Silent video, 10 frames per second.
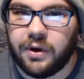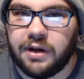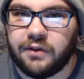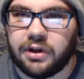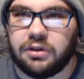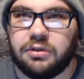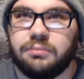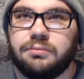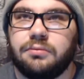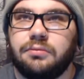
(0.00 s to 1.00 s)
way of like
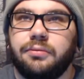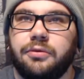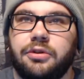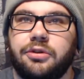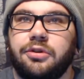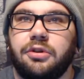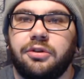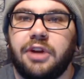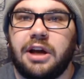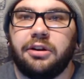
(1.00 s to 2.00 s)

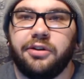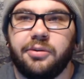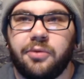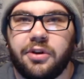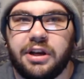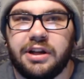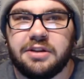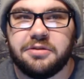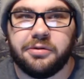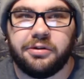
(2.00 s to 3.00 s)
not loading more than it
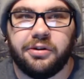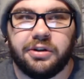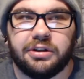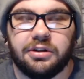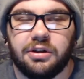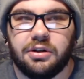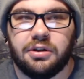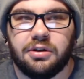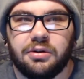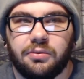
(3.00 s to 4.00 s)
needs to, but loading
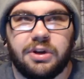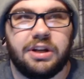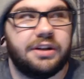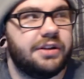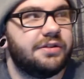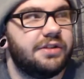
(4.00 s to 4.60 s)
when it does